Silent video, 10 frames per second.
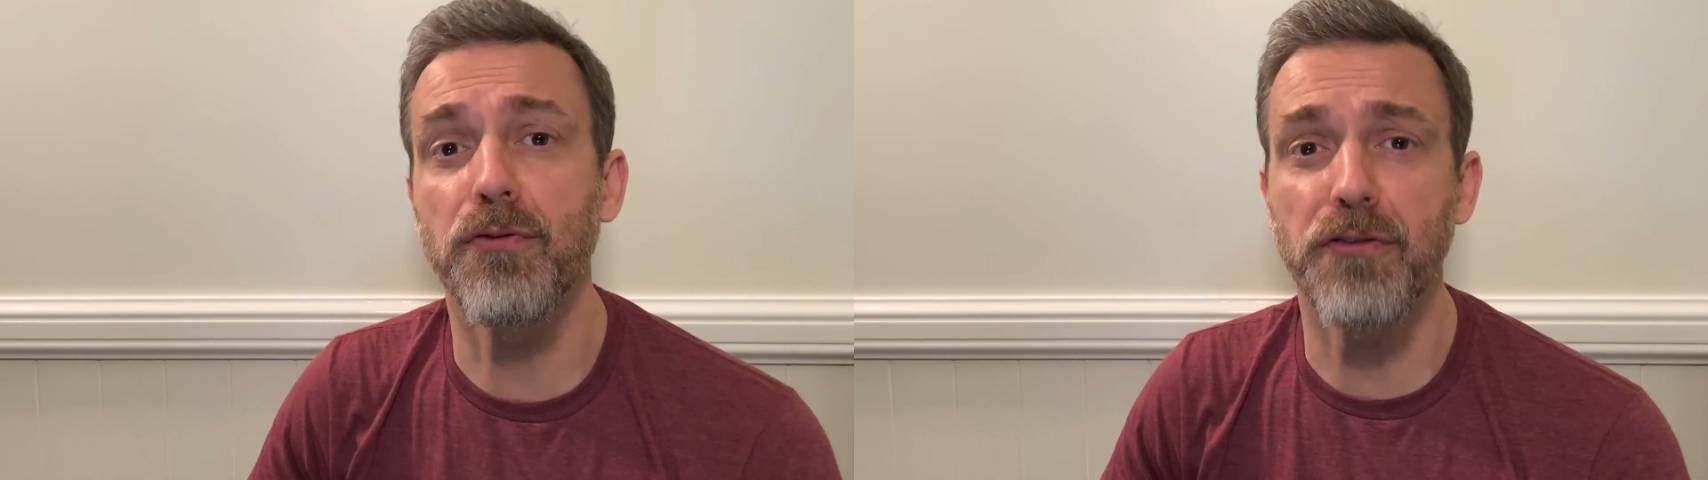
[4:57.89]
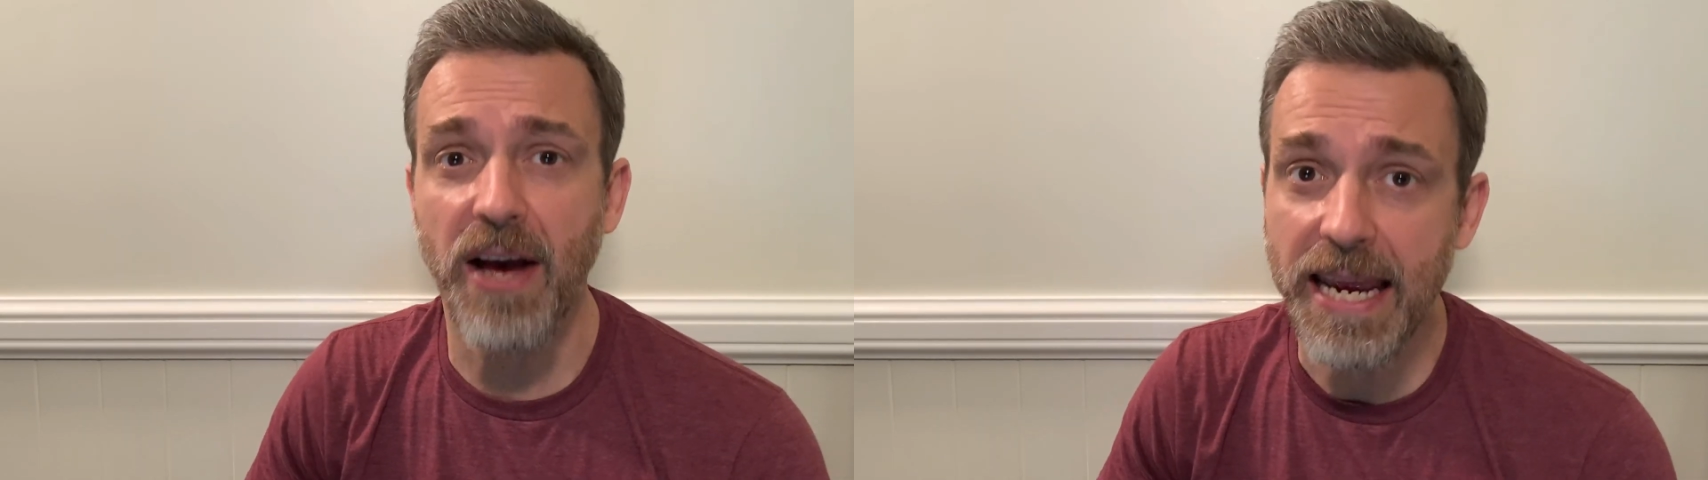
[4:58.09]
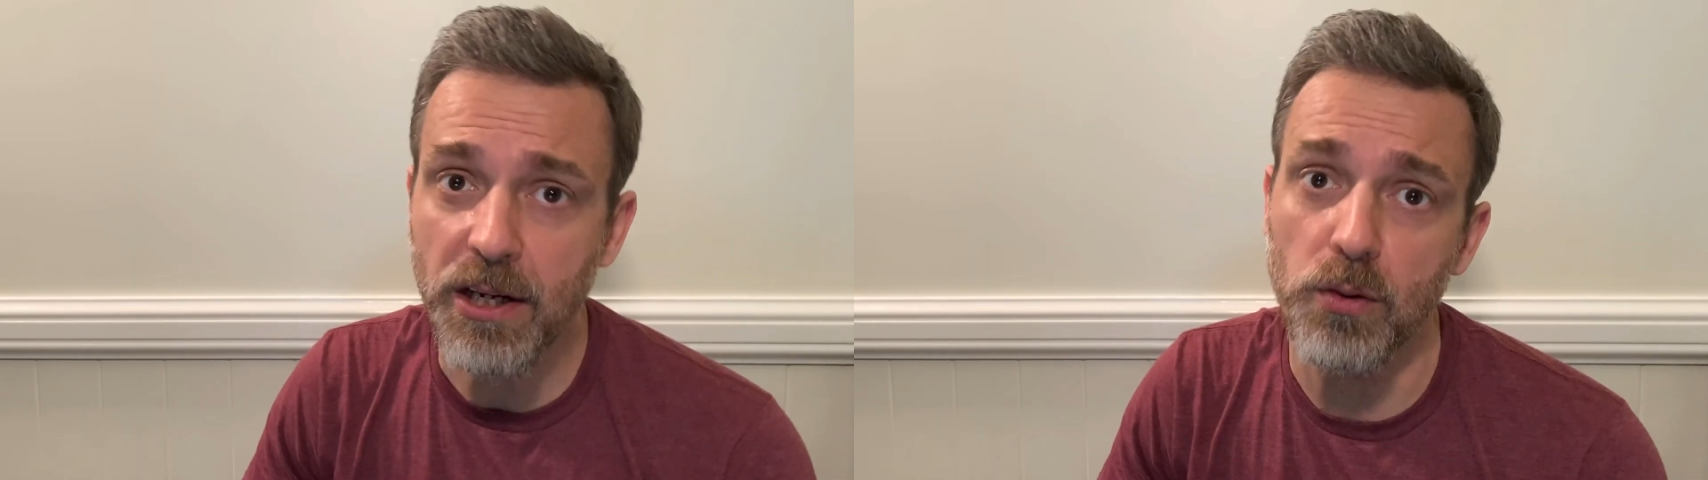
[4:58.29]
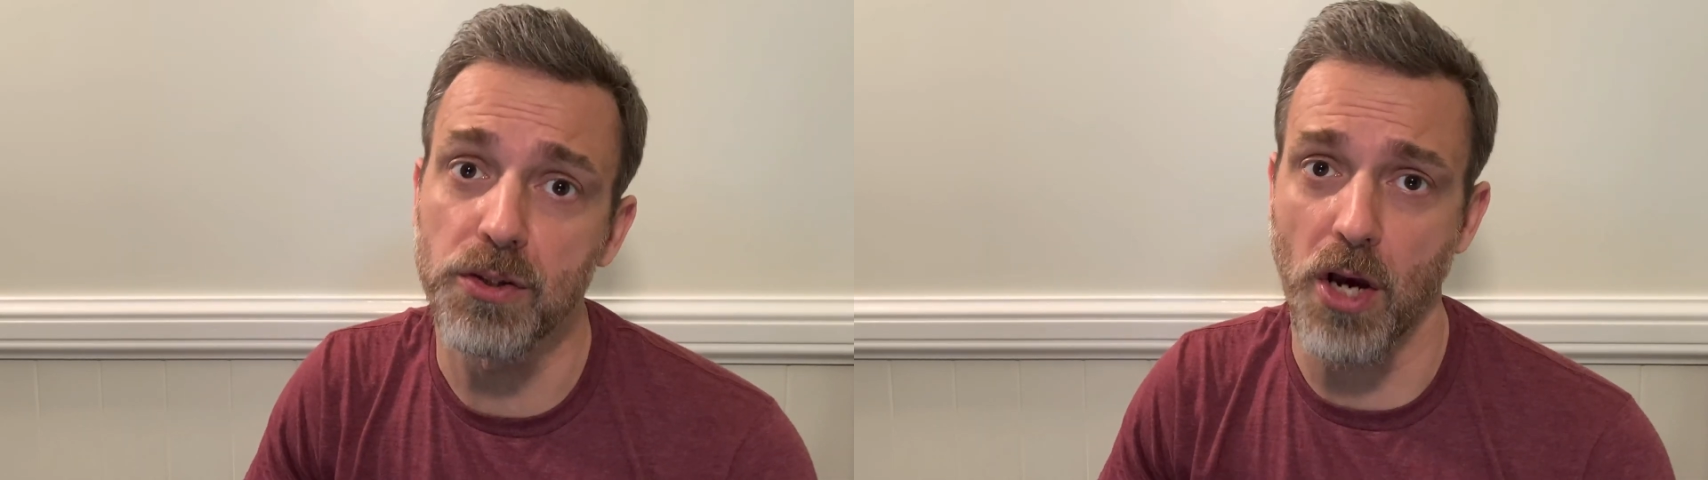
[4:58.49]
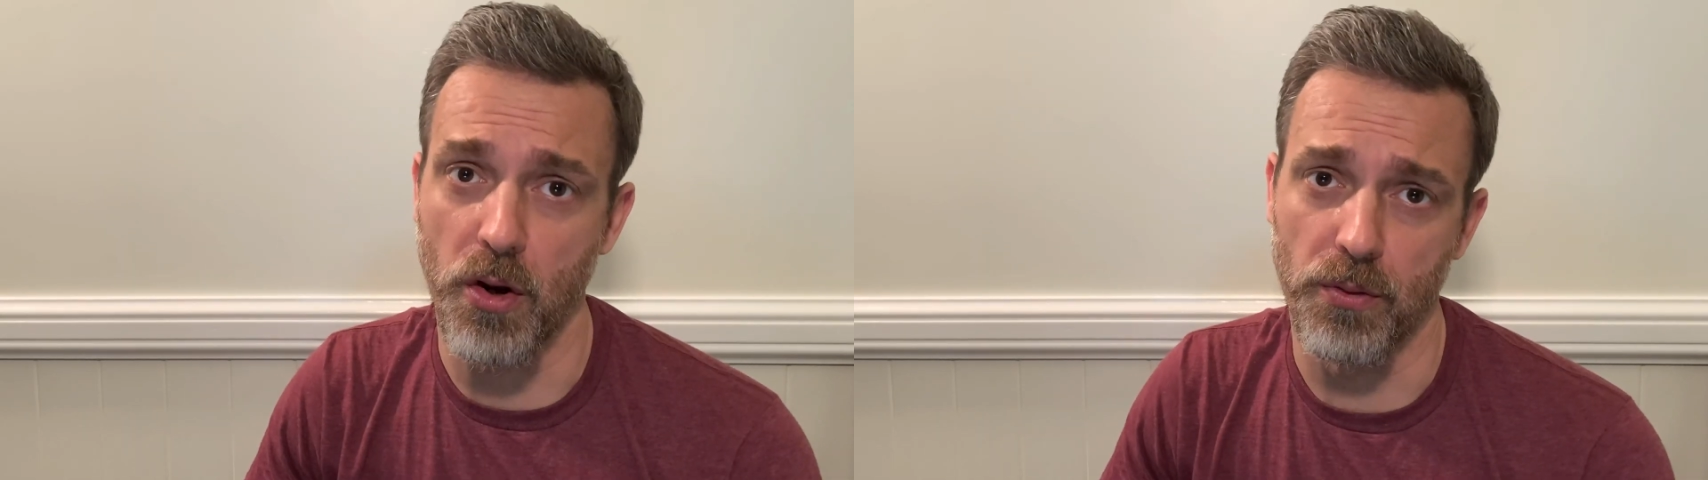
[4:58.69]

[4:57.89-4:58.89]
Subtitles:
vagal tone.